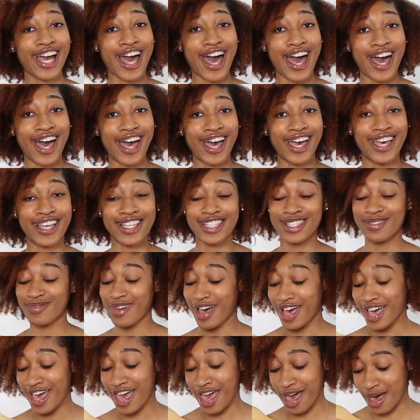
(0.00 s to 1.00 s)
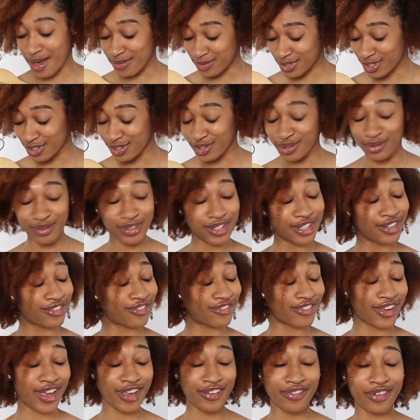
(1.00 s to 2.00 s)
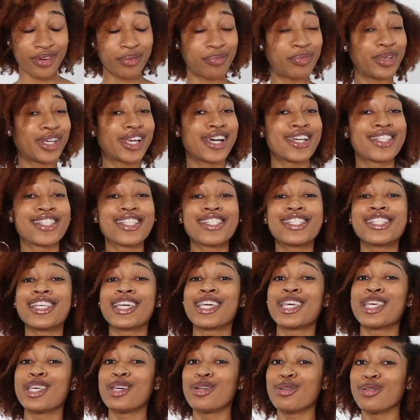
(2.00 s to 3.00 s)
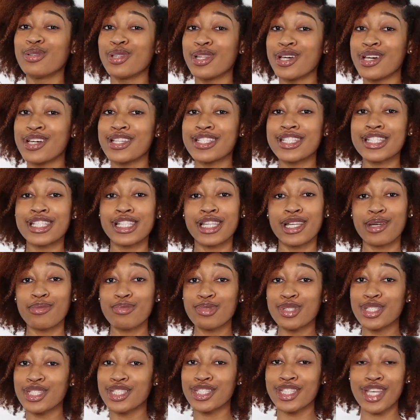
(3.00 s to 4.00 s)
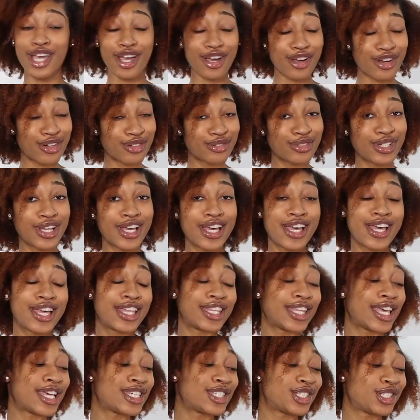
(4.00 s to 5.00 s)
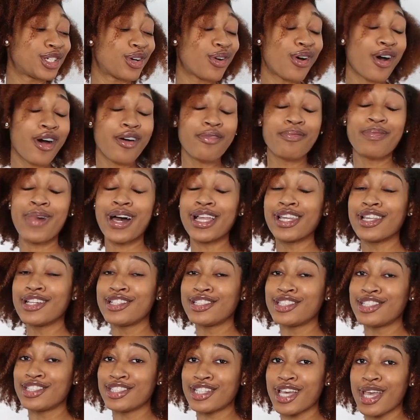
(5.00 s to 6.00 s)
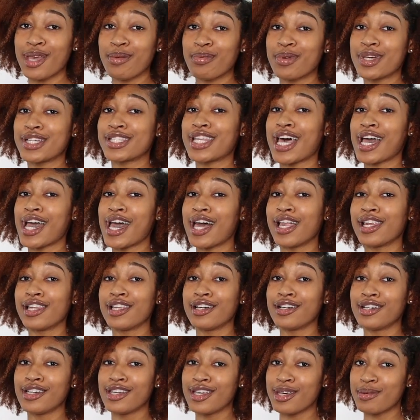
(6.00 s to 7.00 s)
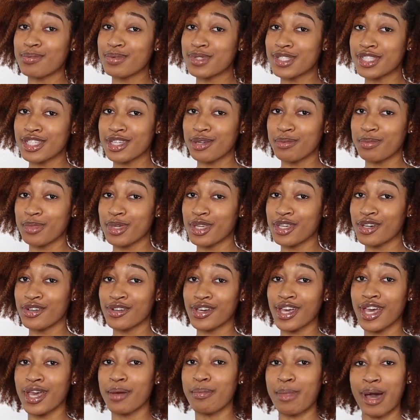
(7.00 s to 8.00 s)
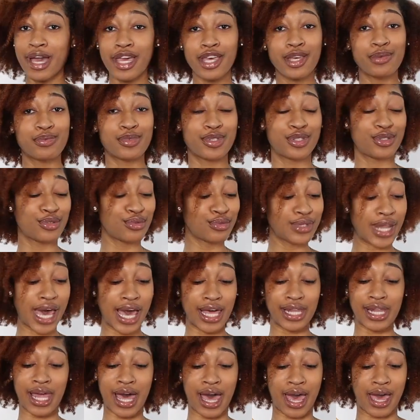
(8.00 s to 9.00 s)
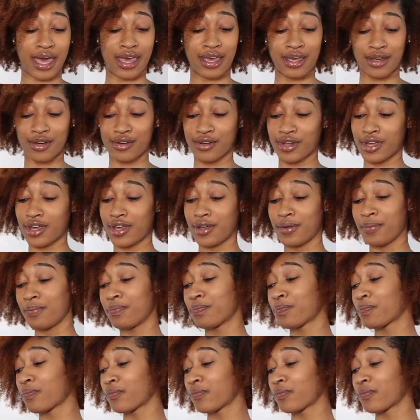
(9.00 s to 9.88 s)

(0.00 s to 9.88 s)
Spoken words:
guys. My absolutely favorite because it's a cute little slim skirt that show off my little shape because I got little hips to me, okay? My hips do not lie, okay?